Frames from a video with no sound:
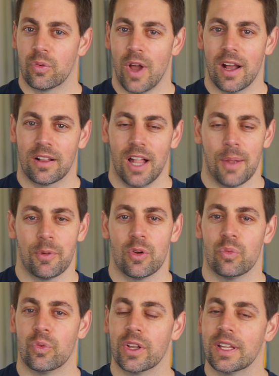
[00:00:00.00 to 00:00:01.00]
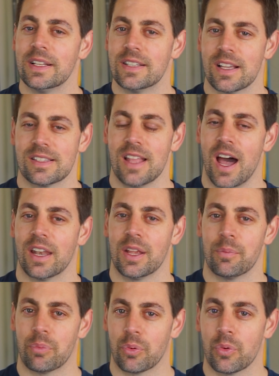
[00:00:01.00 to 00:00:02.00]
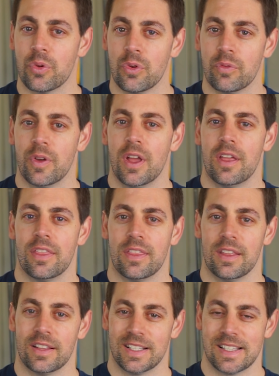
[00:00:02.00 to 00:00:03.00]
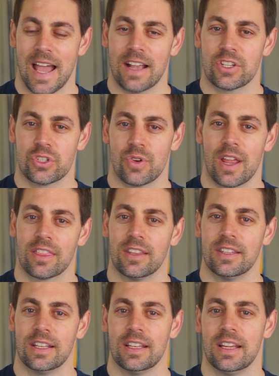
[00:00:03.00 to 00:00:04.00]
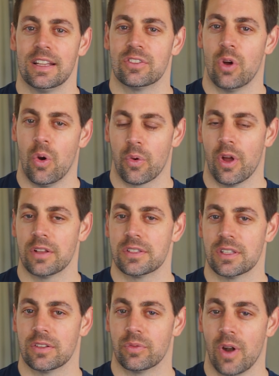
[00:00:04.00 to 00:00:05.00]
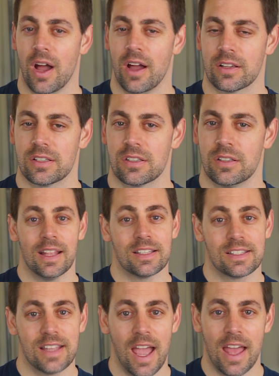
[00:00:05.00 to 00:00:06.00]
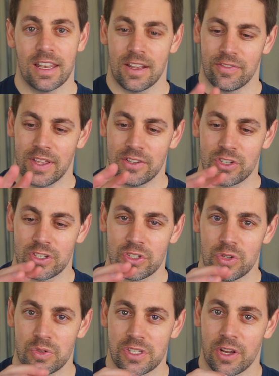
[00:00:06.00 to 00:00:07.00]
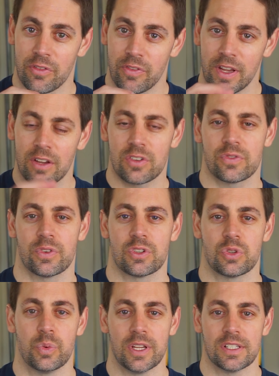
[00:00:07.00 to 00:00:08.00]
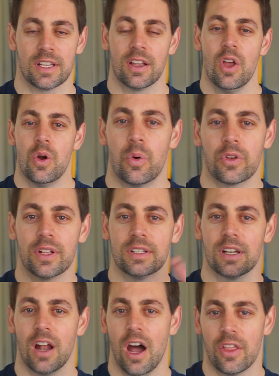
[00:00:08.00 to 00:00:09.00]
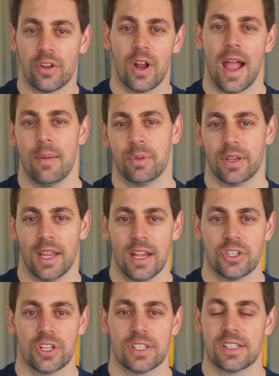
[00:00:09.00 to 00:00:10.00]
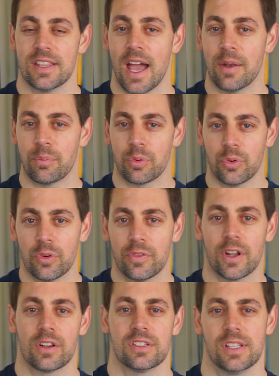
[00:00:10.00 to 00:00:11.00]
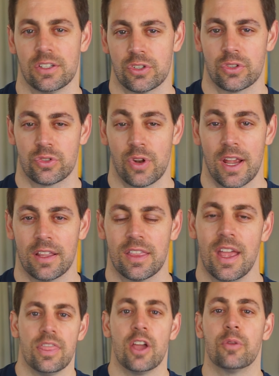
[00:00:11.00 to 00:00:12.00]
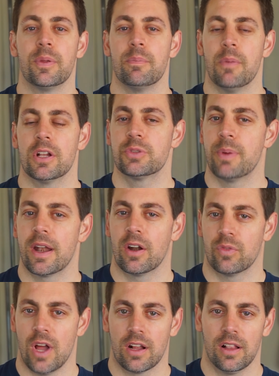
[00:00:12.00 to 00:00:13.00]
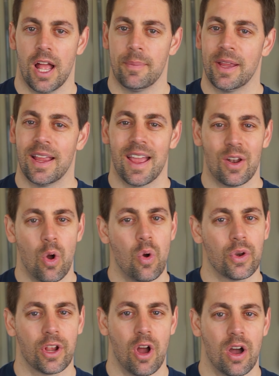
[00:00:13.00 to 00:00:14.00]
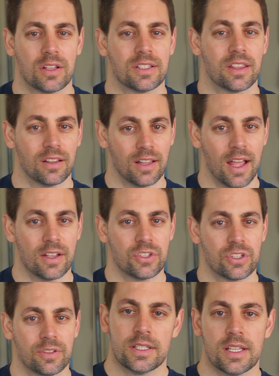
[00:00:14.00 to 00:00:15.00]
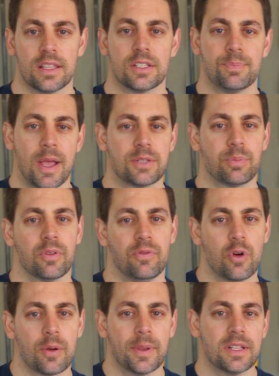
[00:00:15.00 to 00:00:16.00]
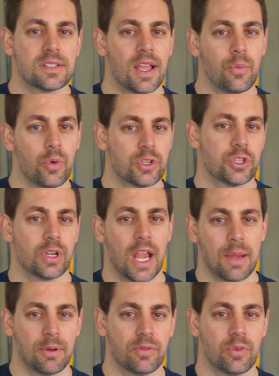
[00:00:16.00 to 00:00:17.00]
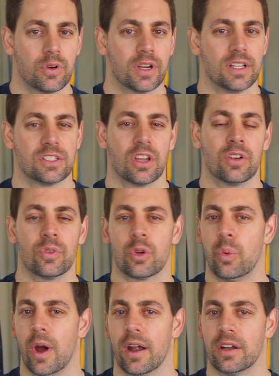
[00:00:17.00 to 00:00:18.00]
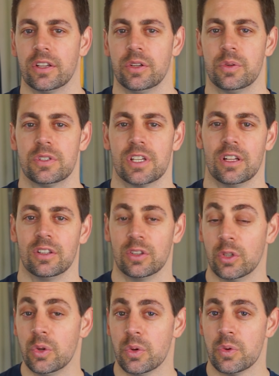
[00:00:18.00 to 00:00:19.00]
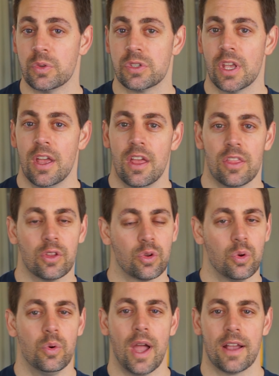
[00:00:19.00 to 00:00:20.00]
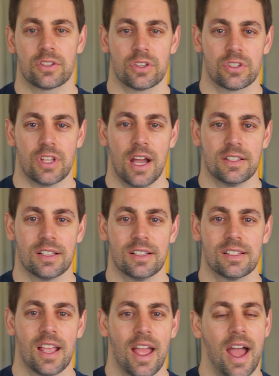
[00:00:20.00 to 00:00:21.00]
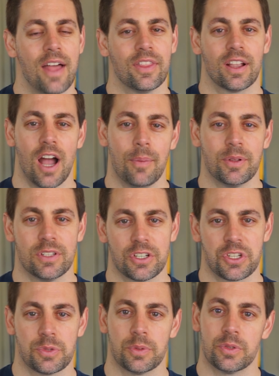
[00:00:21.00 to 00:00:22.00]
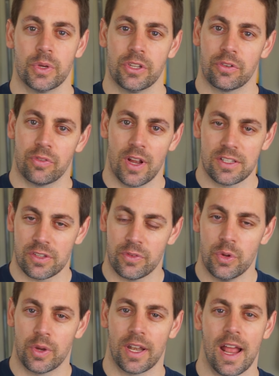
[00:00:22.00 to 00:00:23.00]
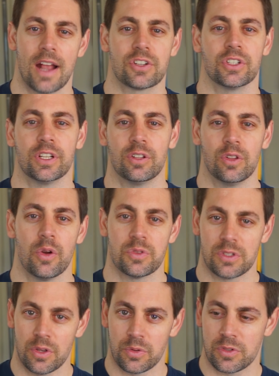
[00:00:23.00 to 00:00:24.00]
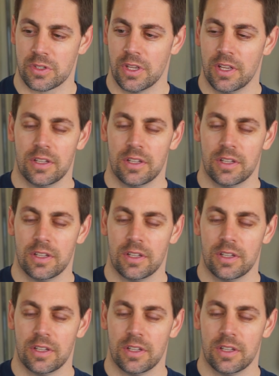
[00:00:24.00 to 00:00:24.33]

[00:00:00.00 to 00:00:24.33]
rock climber really does not improve the exact strength that they need to hold on to the rocks. Instead, if they just use their fingers for squeezing or they did other applications that improve their extensor strength, they would be much better at rock climbing and holding on to the ledge. See, this best performance and what you're aiming for is going to require you to lose the cool exercises and the competitions between your friends of who can actually close those.